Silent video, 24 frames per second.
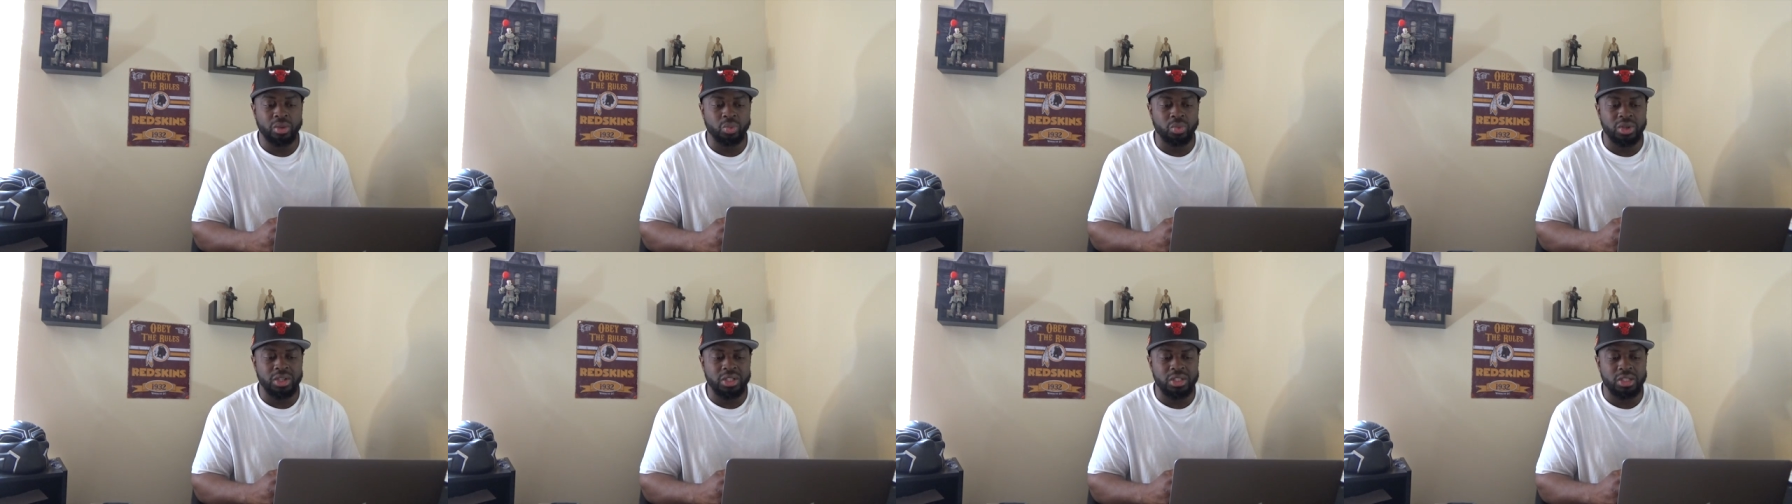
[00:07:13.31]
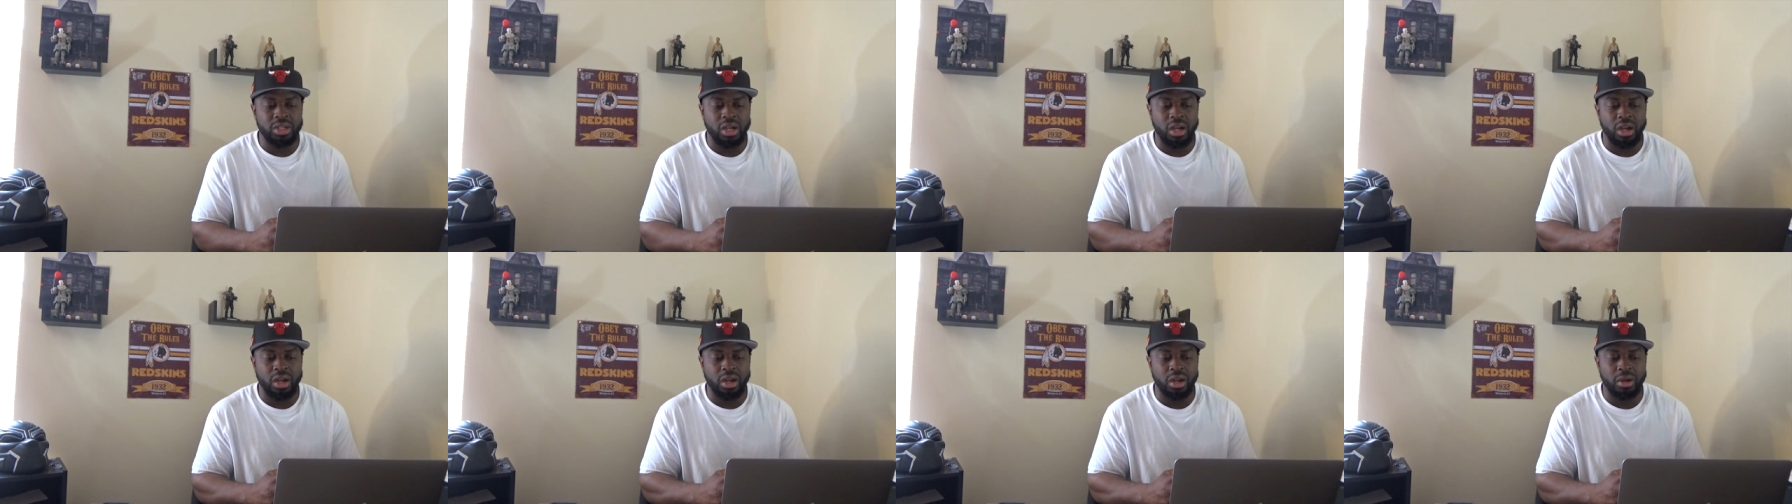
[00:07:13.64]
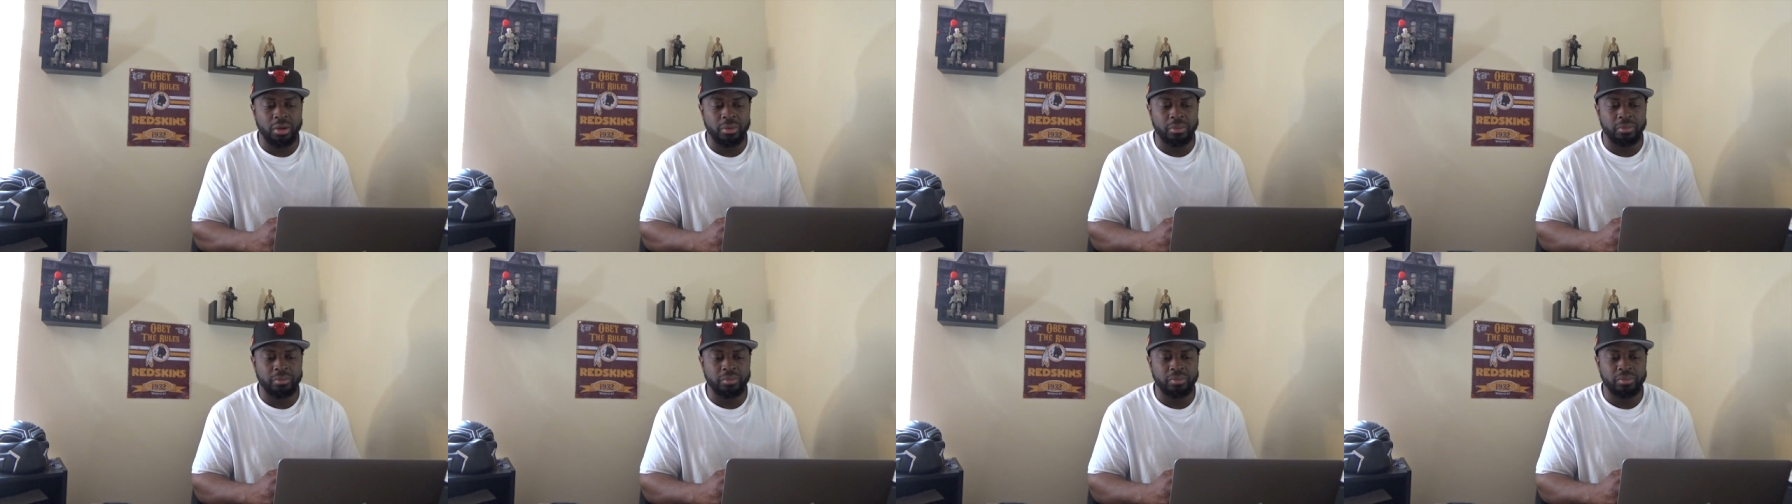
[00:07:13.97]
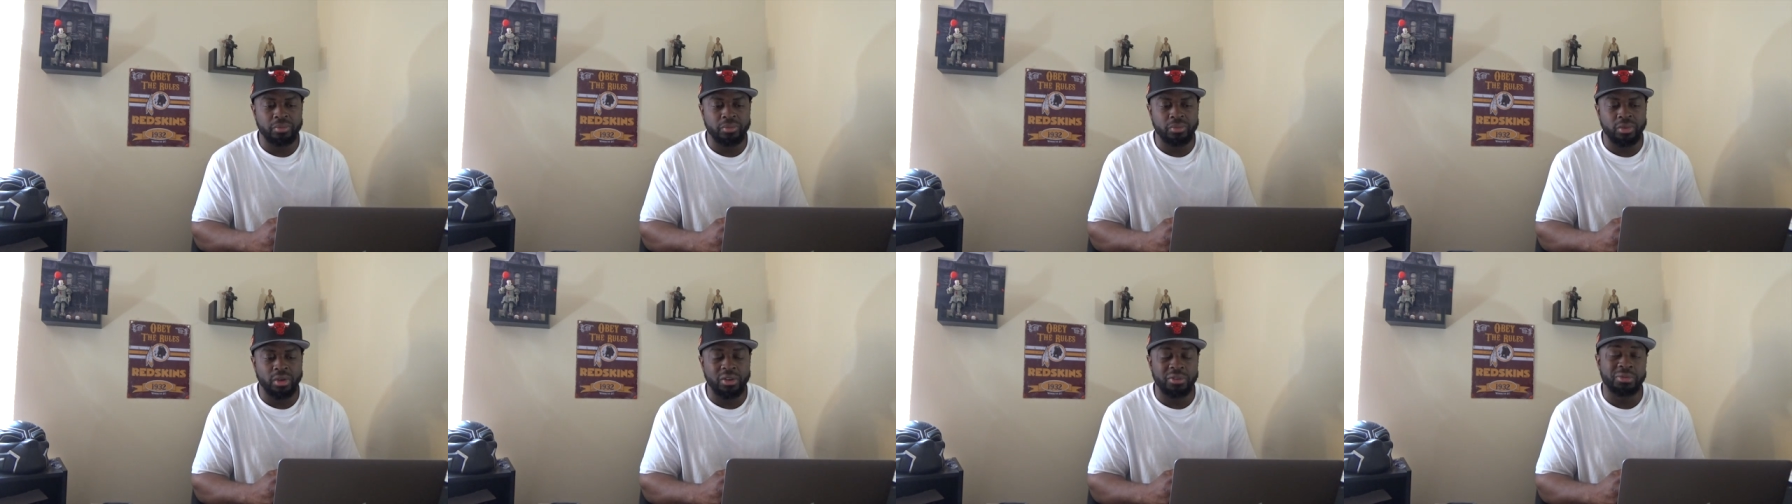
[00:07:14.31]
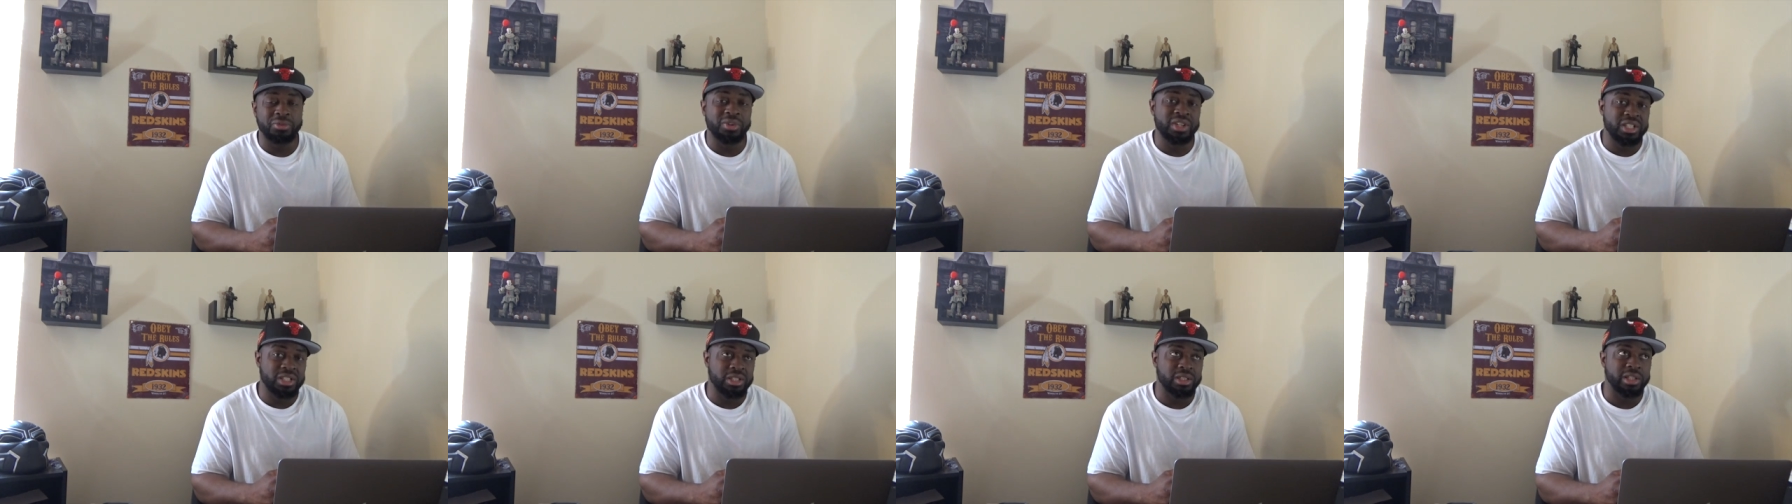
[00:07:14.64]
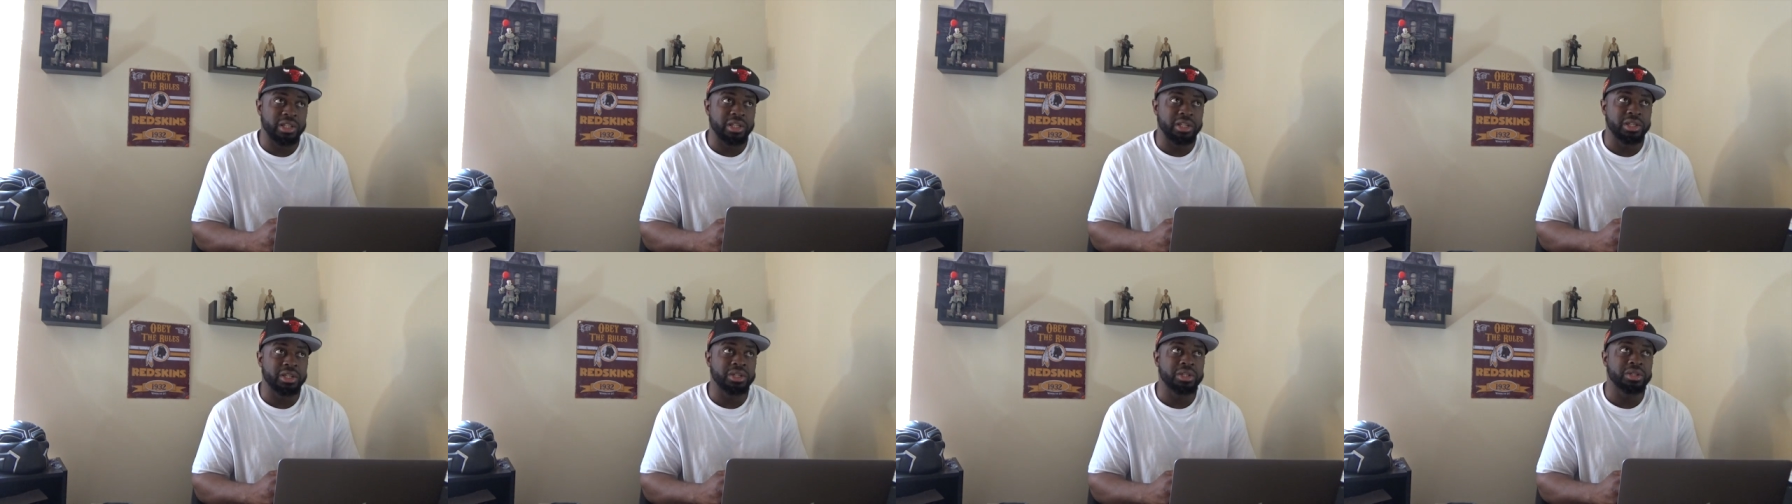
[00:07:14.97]
was uh,
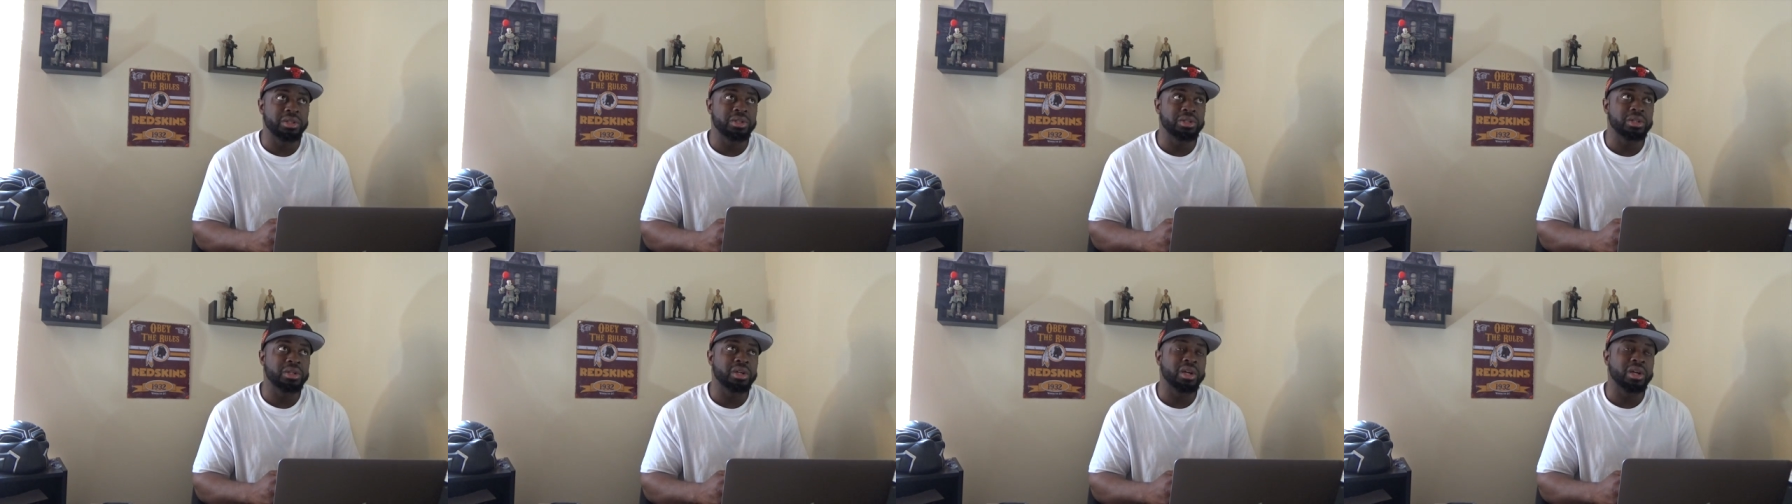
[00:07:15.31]
officially